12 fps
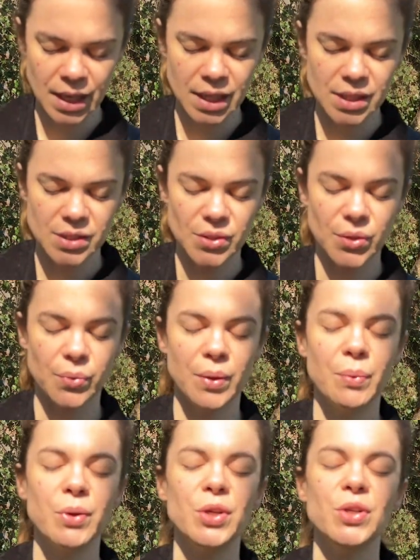So what
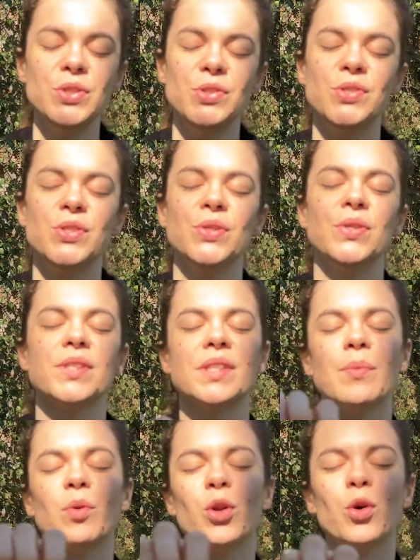we're going to do is
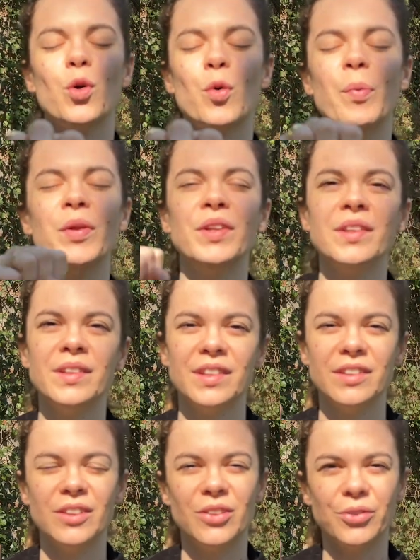I'm going to open
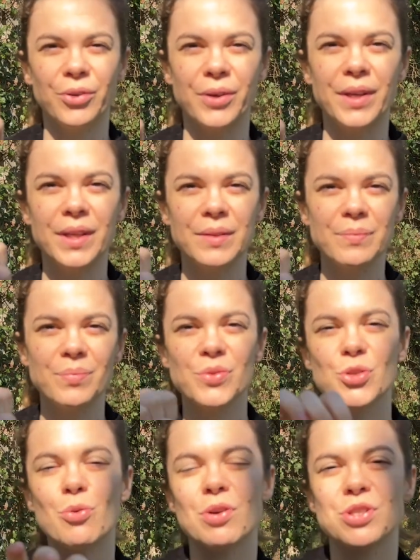the door
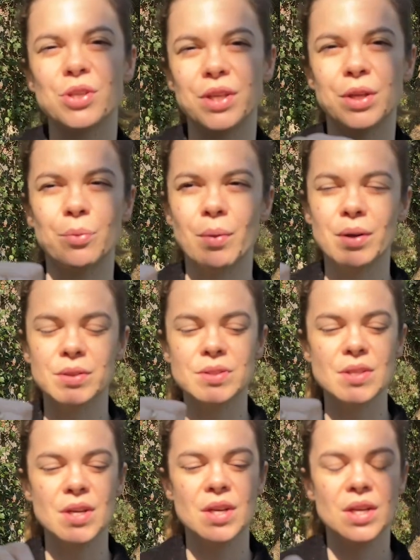towards your inner world,
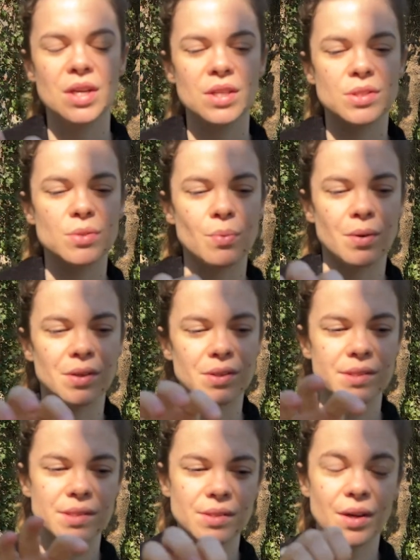
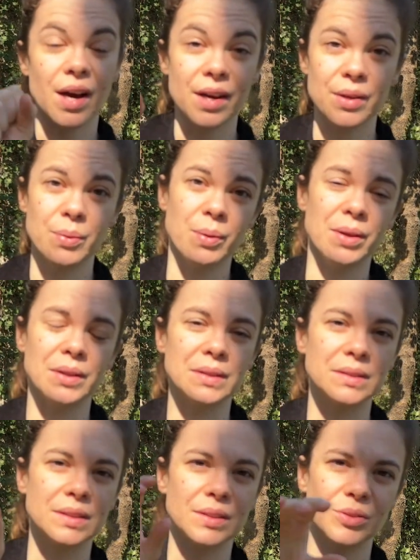towards the higher world,
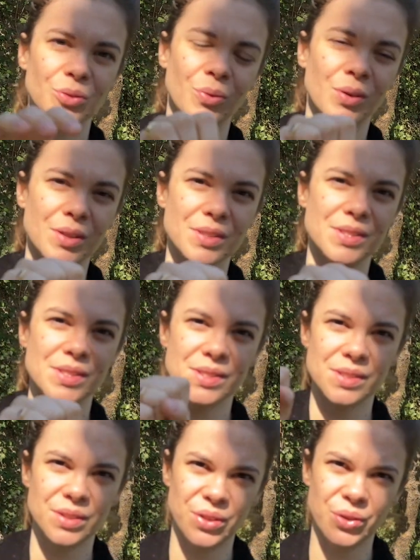towards
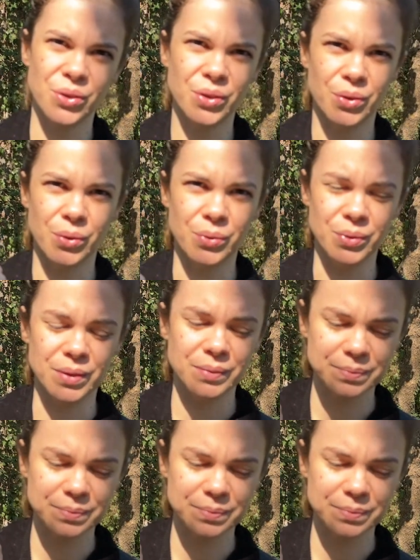your own